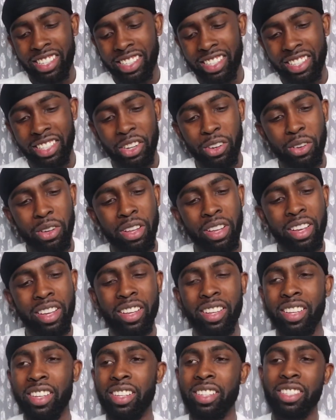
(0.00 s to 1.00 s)
So,
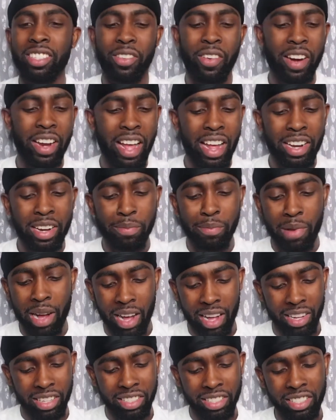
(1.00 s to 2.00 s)
straight out the
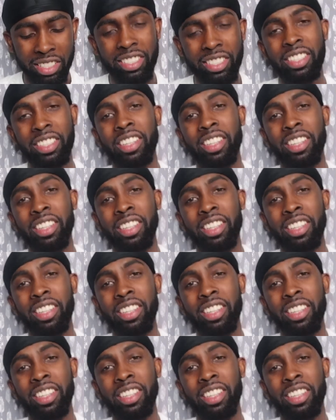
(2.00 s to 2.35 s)
box,